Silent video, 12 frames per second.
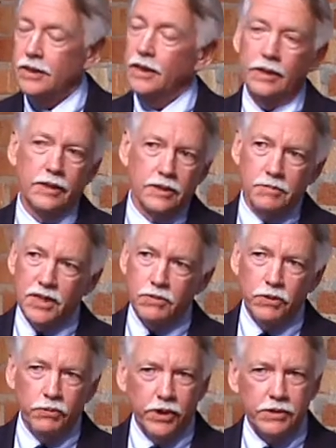Now, that doesn't
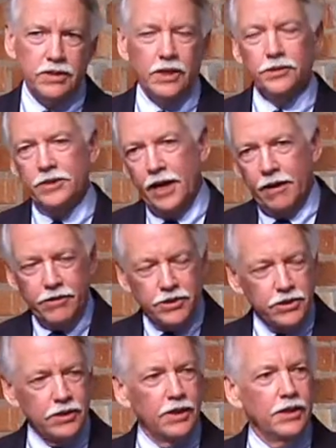mean we want cell
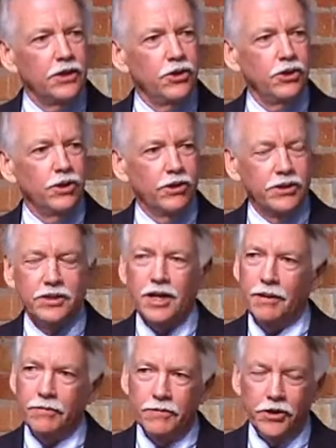towers, you know, on the
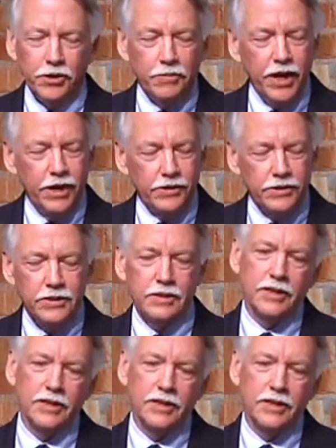top of all the mountains.